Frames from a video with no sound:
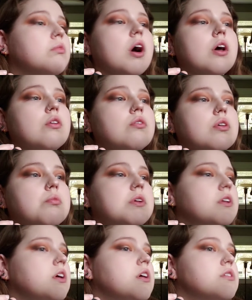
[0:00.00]
I don't
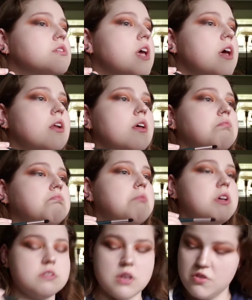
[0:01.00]
completely understand it
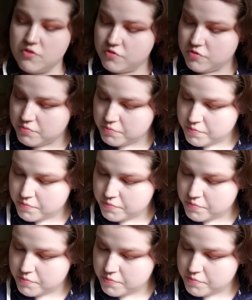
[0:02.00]
myself,